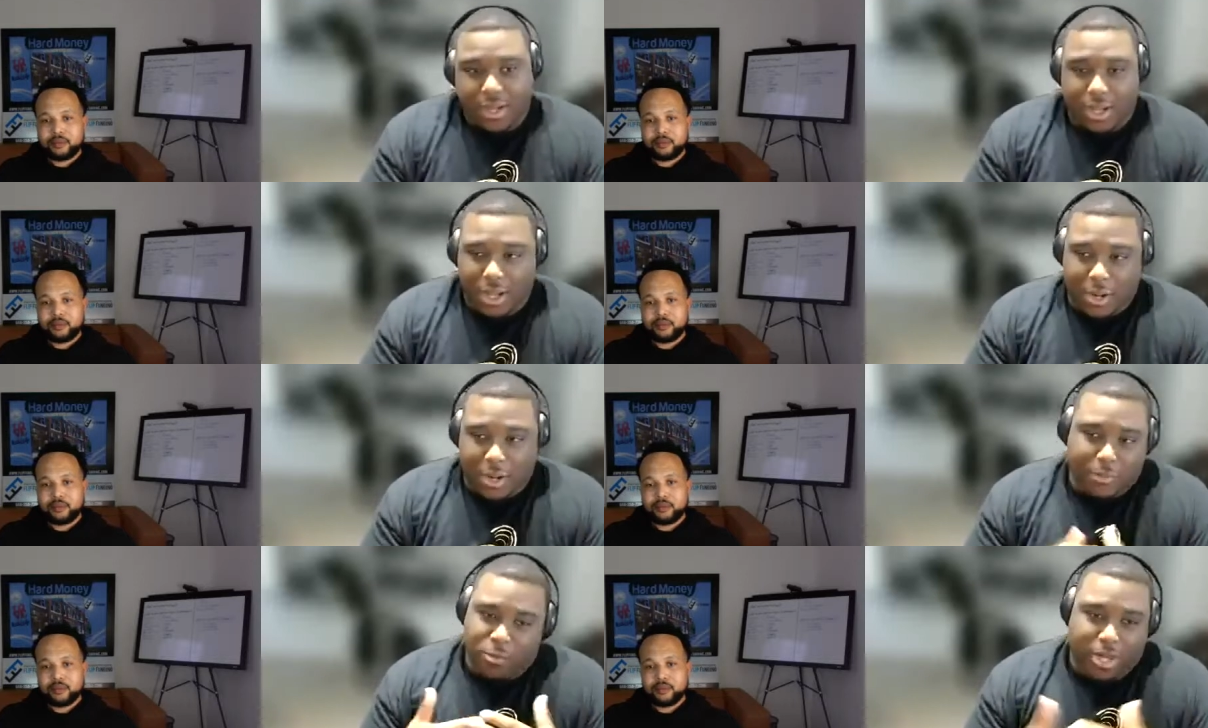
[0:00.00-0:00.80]
Speaker 1: a lot of
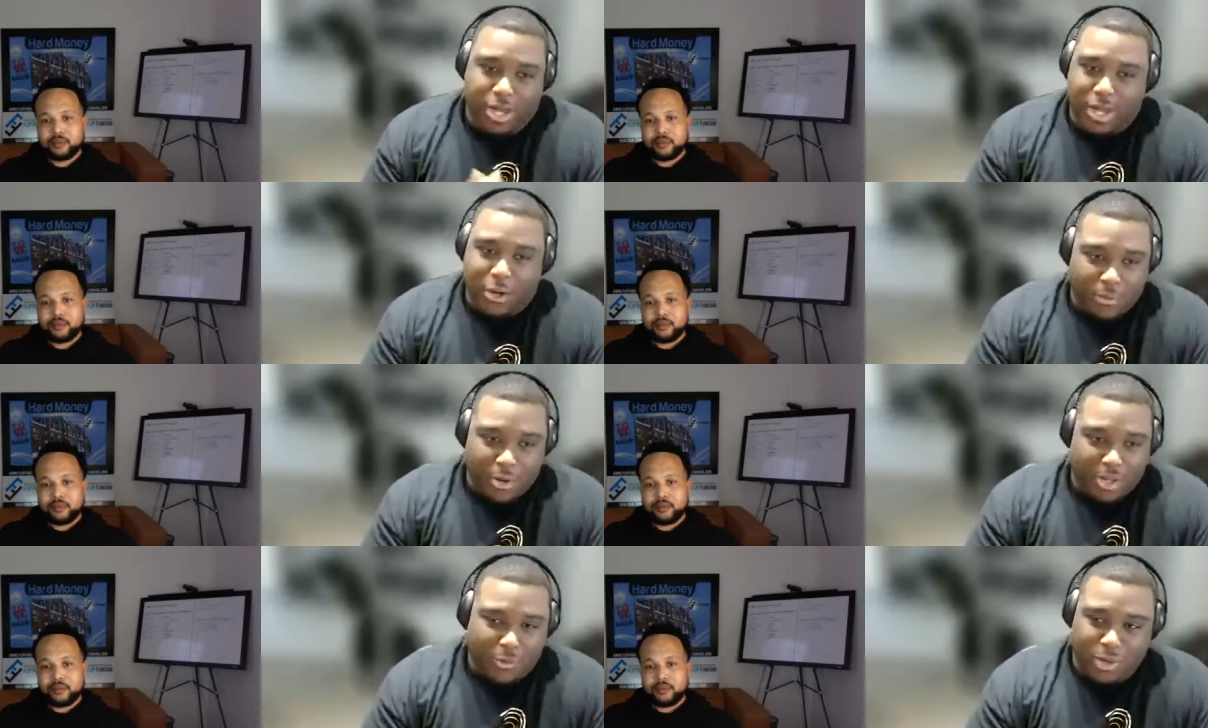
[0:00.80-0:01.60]
people we ain't got no
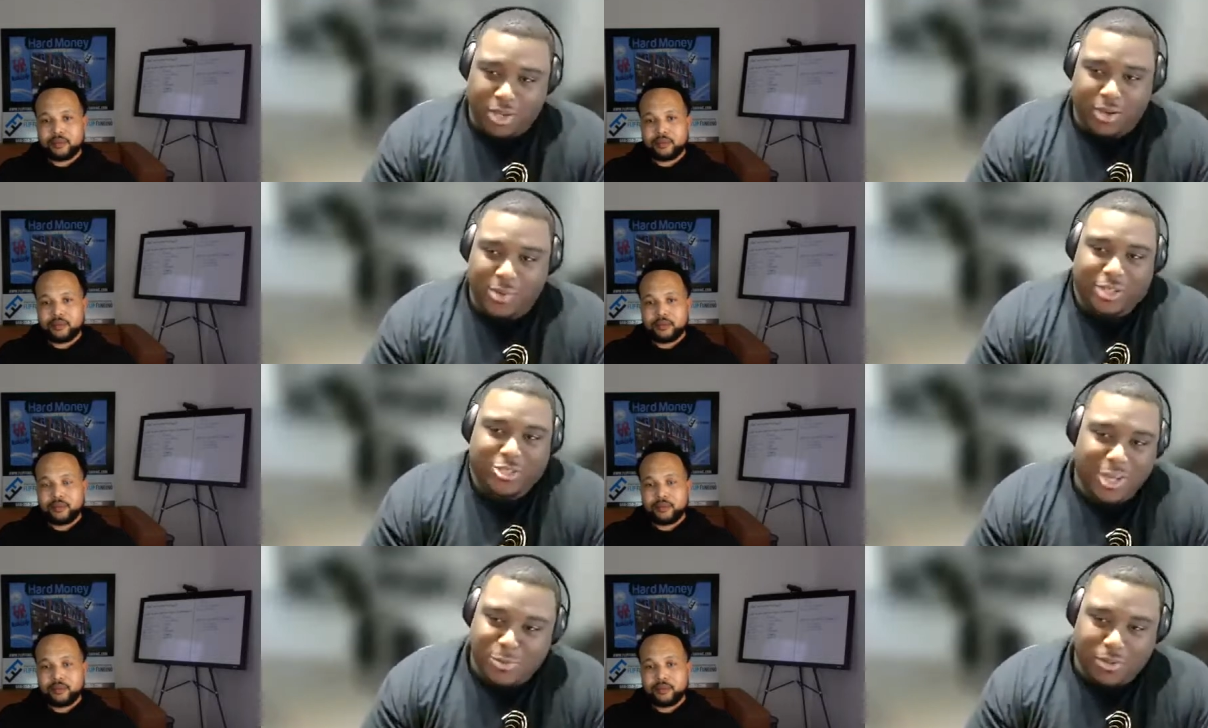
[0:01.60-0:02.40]
money. We we ain't
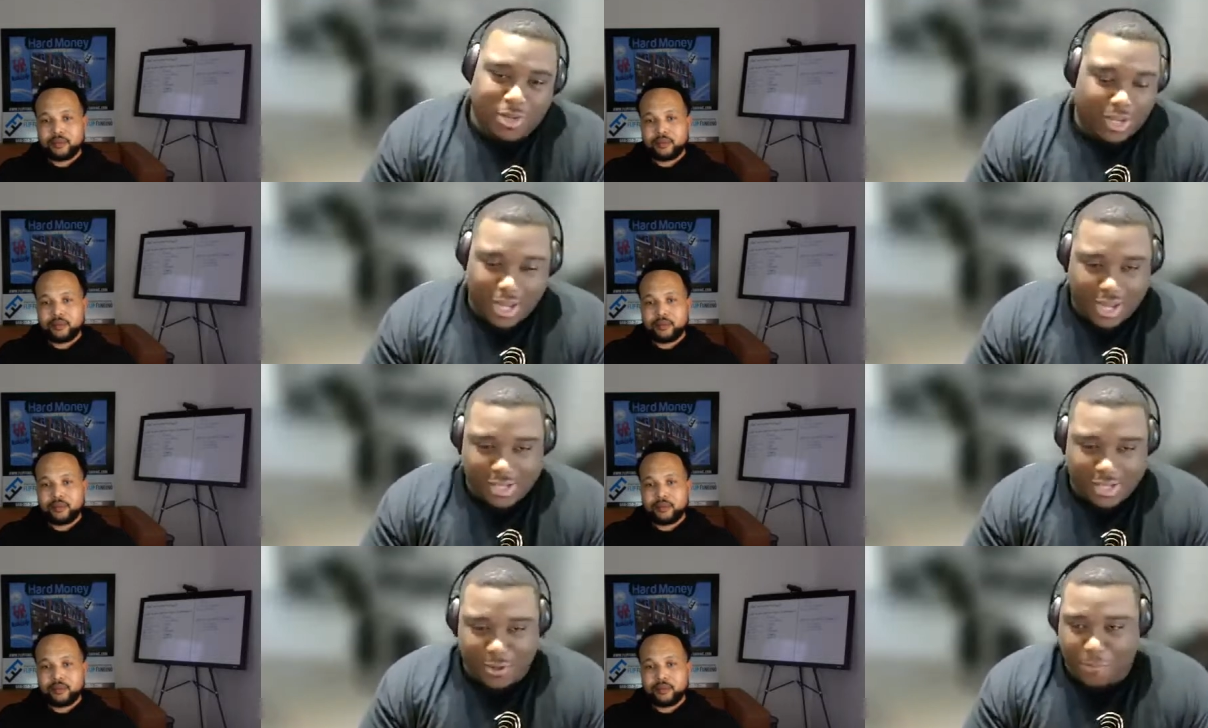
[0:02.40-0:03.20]
trying to spend our
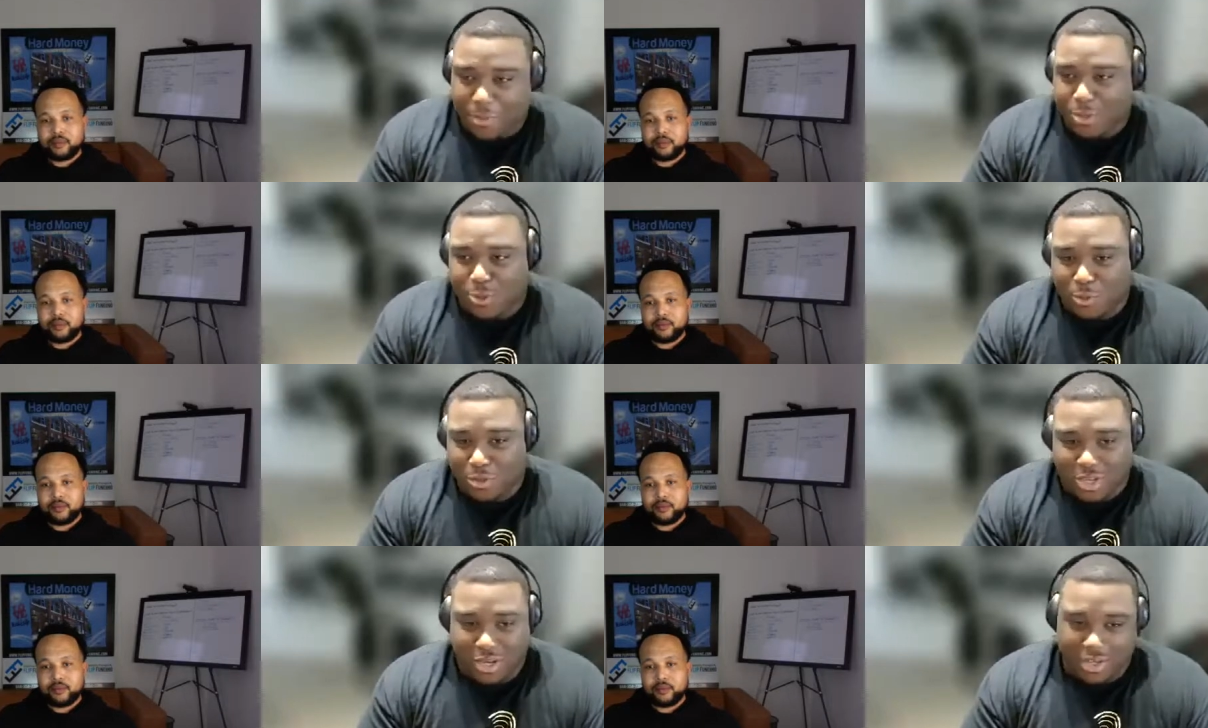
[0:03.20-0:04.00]
last on a mentor. We
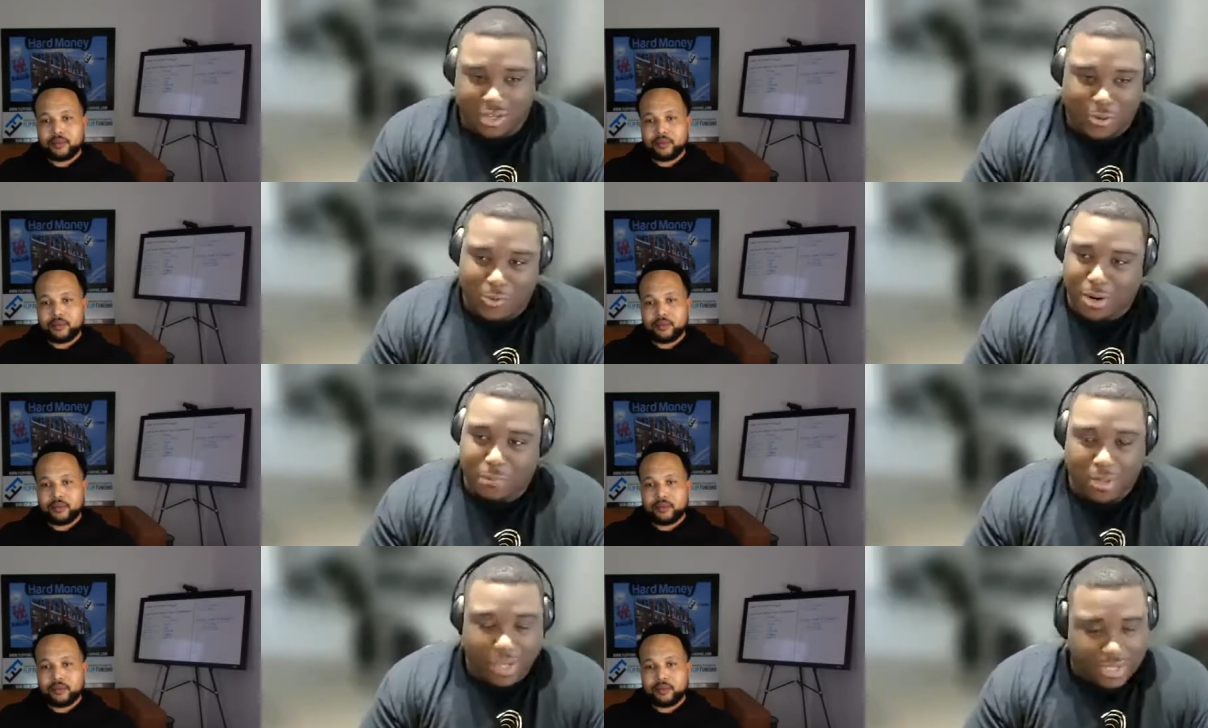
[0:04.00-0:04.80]
trying to you know run a
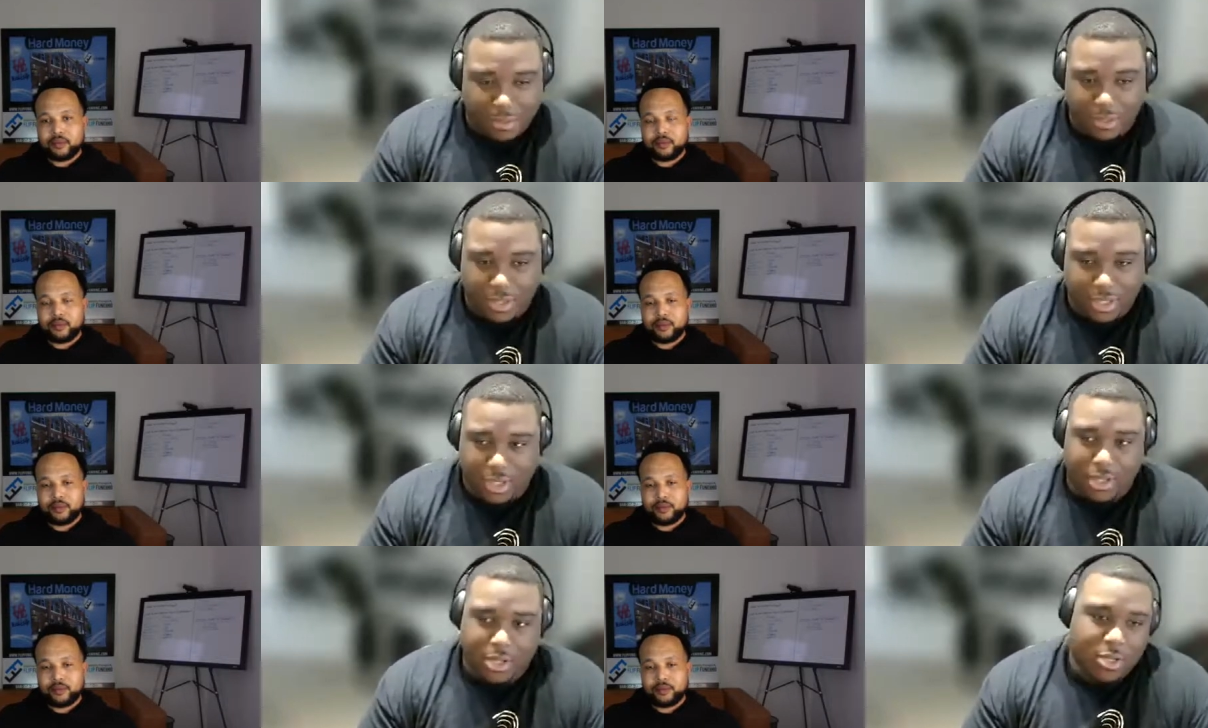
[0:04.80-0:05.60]
play or something like
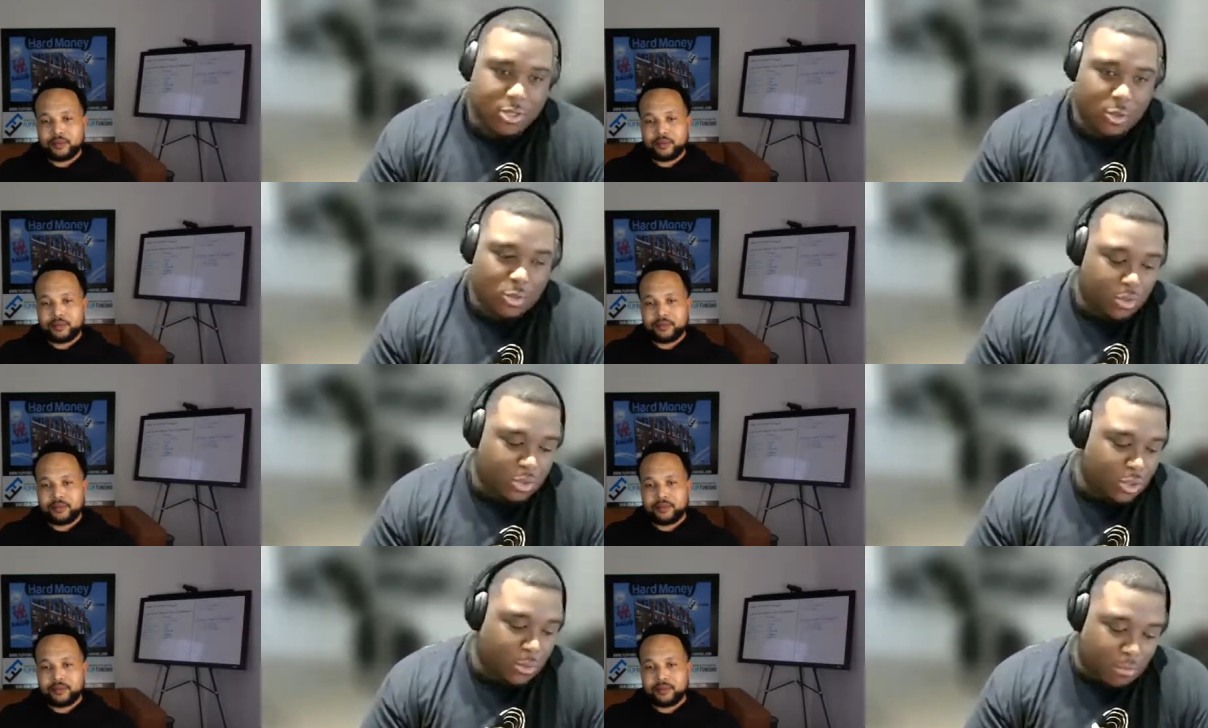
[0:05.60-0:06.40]
that. So, what
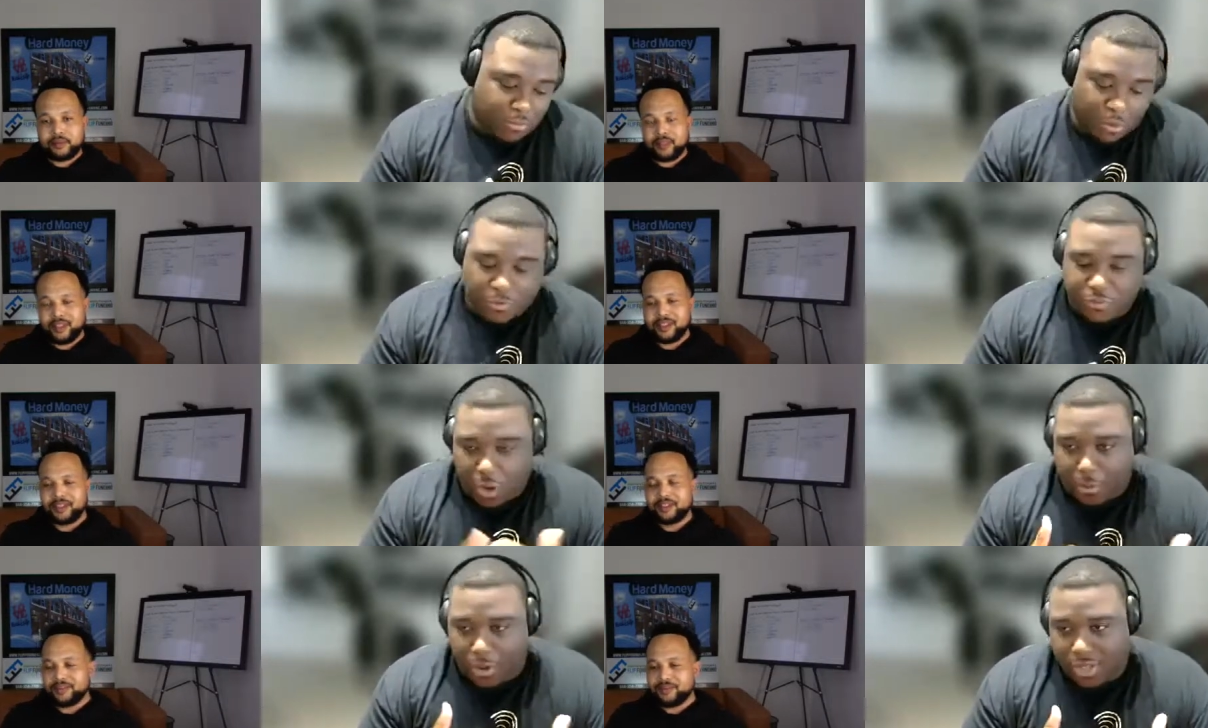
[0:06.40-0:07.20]
was your
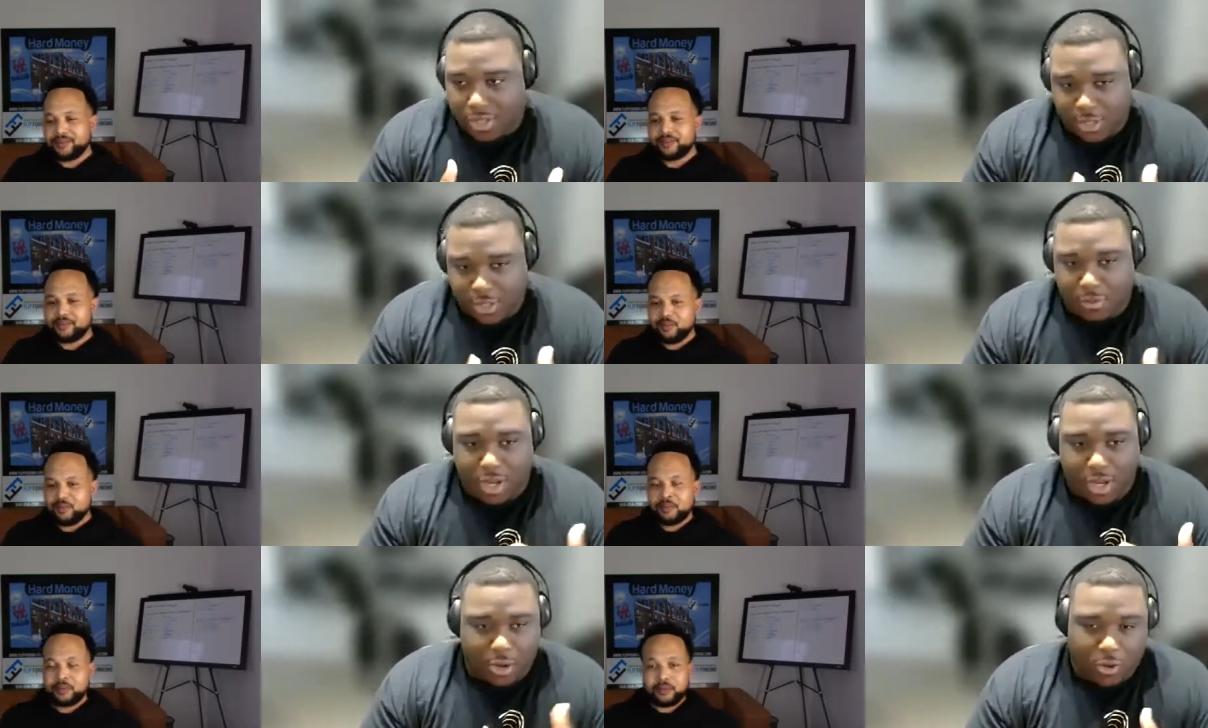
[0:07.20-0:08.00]
thought process
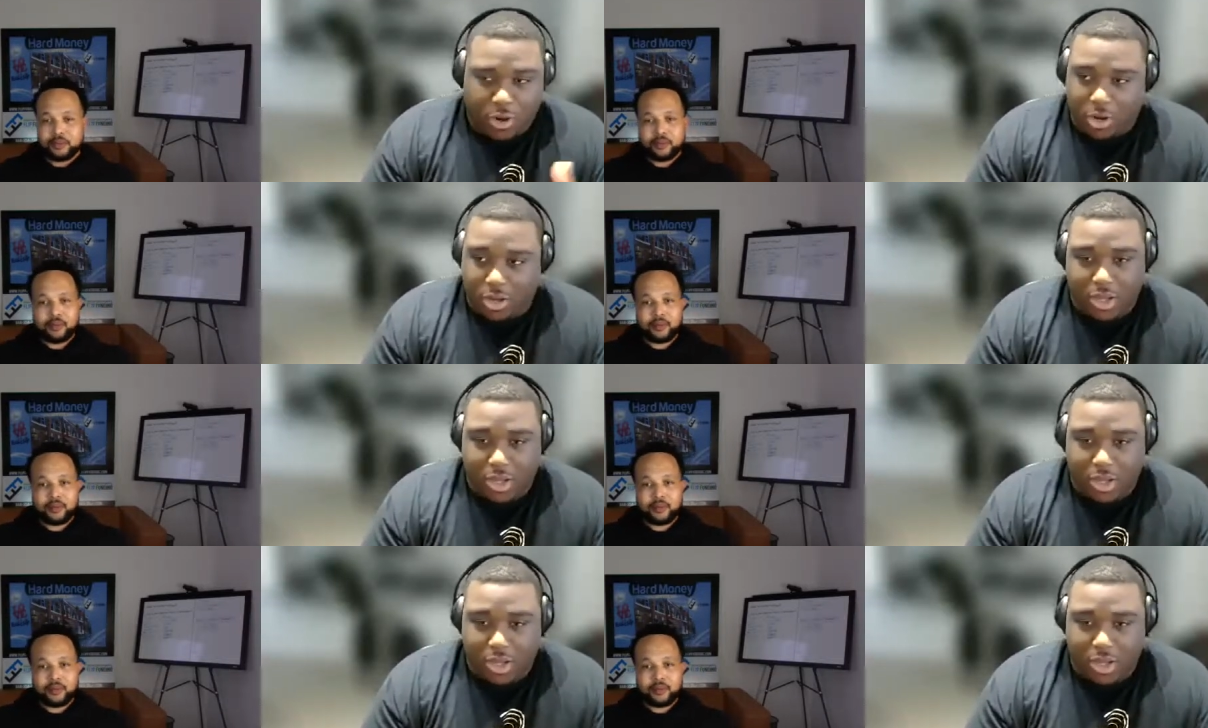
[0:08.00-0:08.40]
behind going and